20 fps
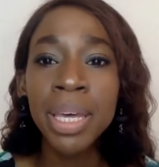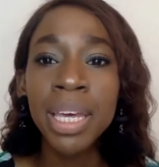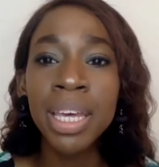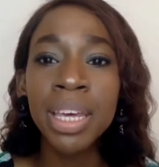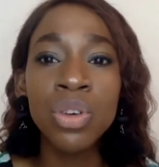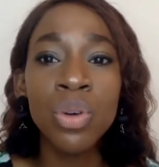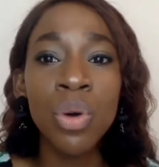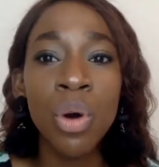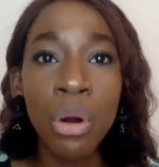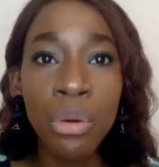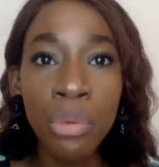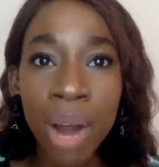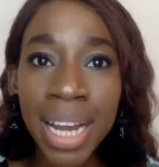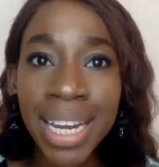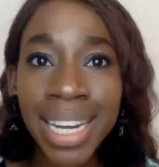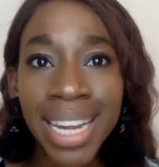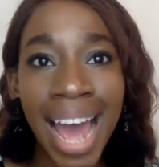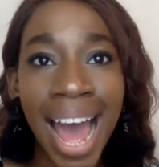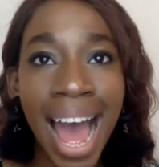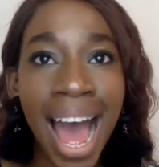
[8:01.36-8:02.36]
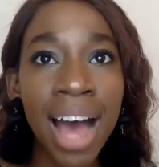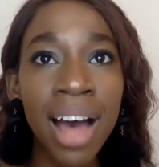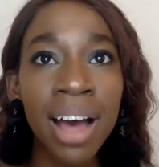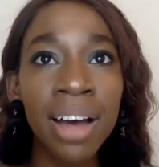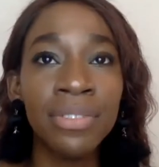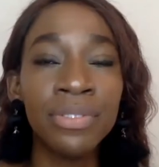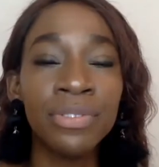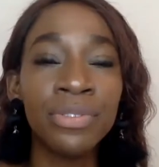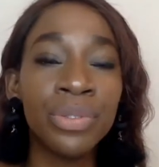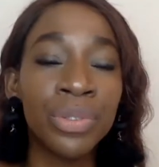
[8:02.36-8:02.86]
you already
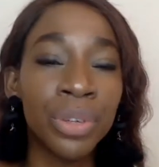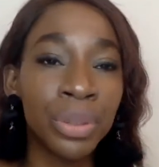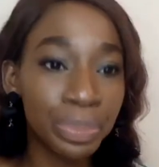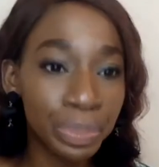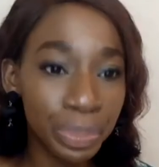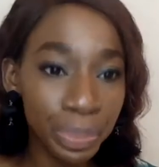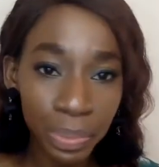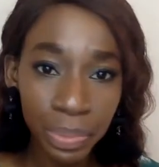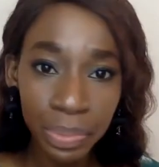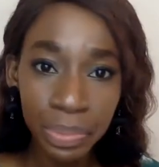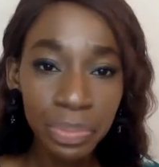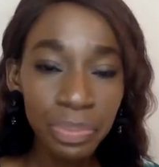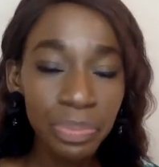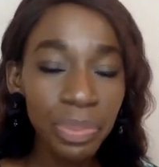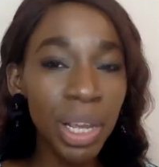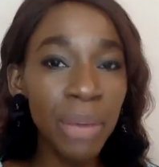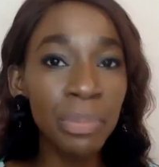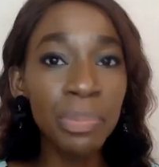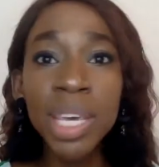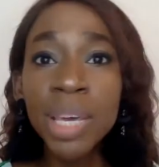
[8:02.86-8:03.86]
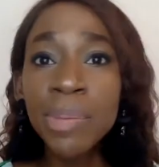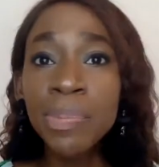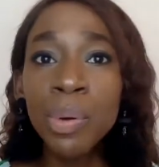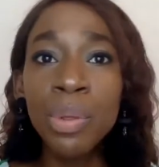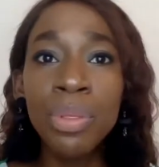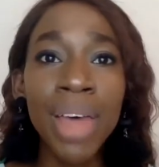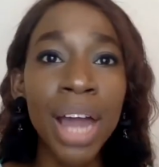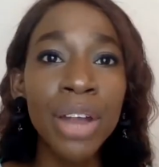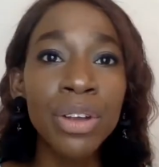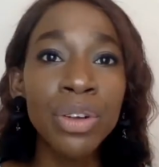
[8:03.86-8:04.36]
have
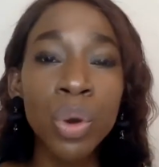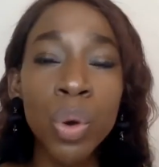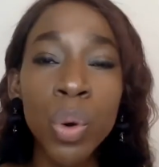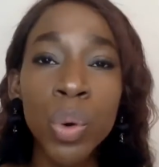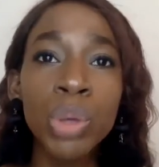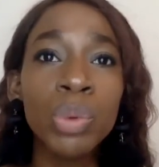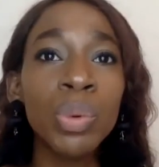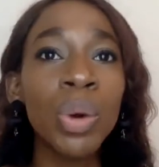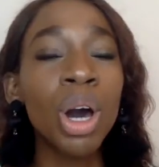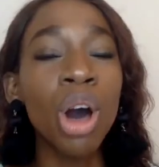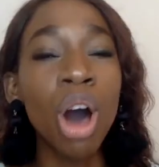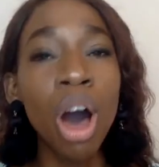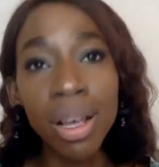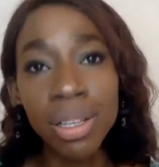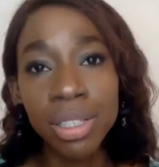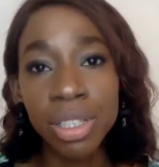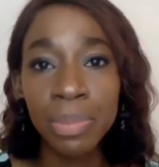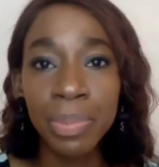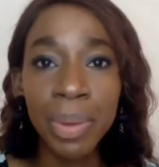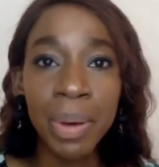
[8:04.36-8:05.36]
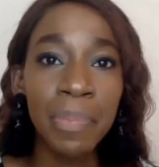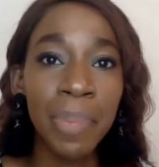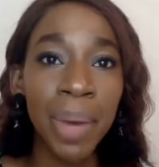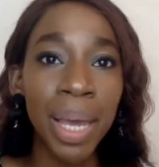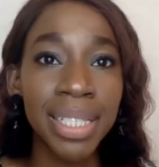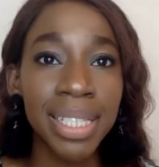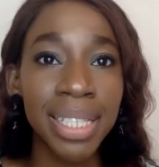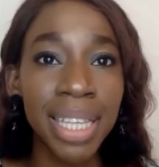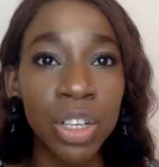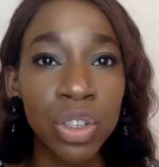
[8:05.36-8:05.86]
people that know you, a customer
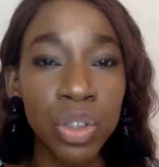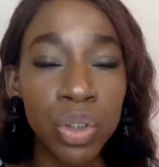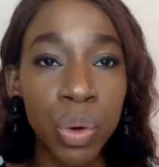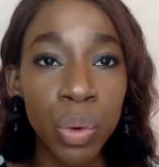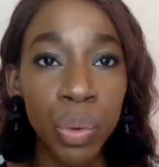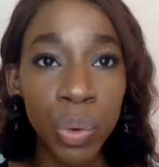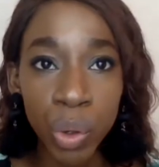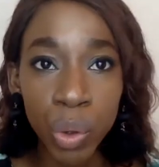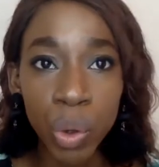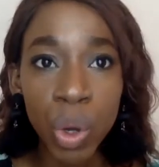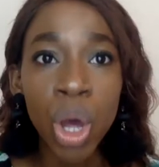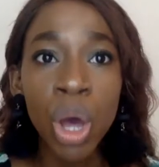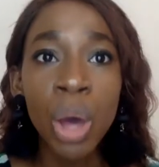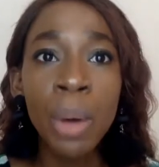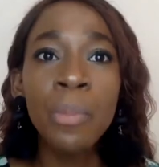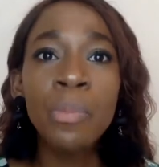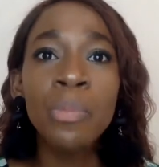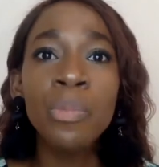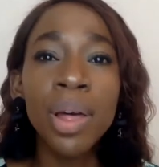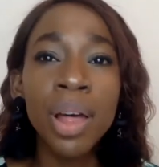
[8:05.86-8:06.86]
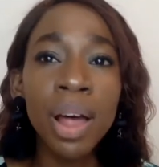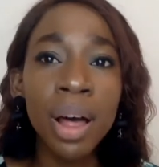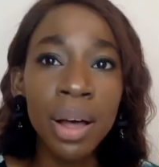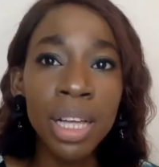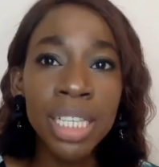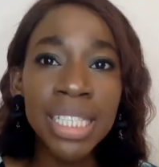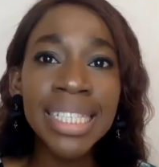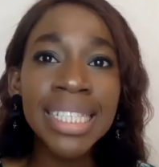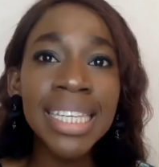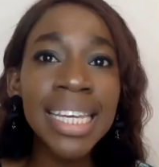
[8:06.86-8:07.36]
base that know you.
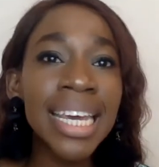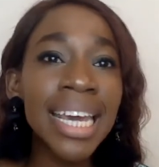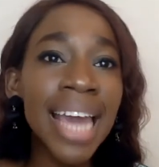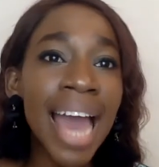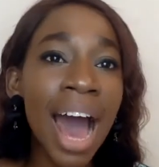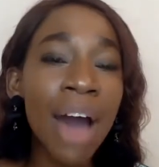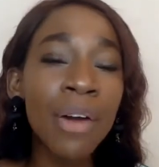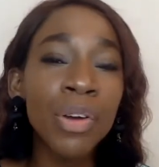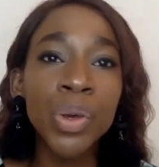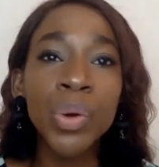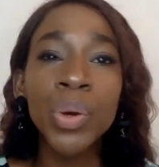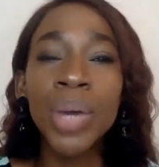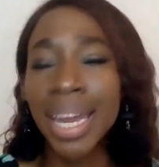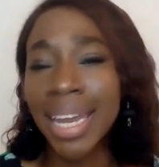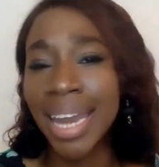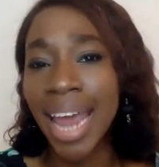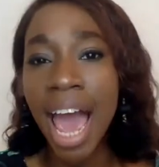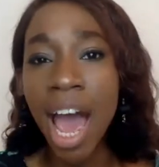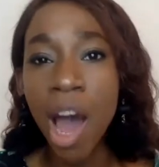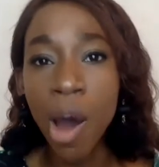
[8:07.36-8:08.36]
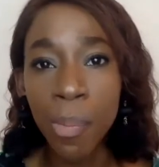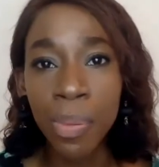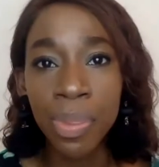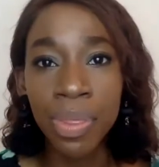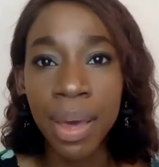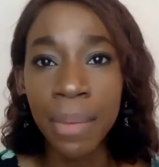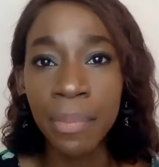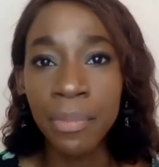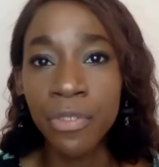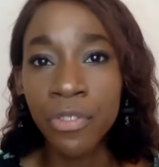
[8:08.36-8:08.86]
See how you can help
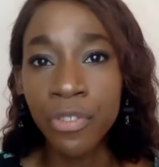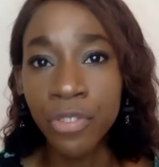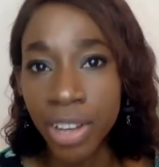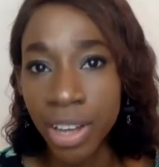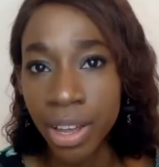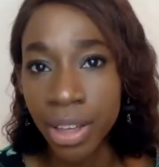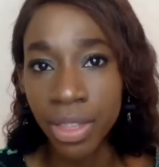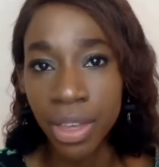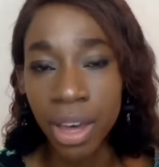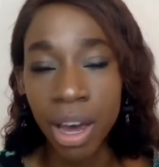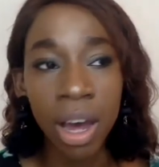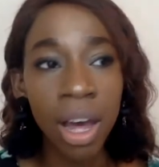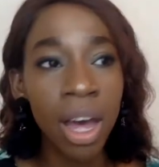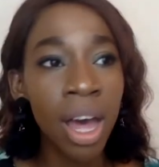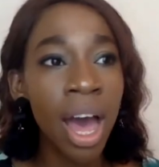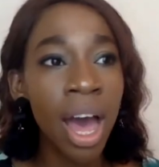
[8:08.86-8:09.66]
them further.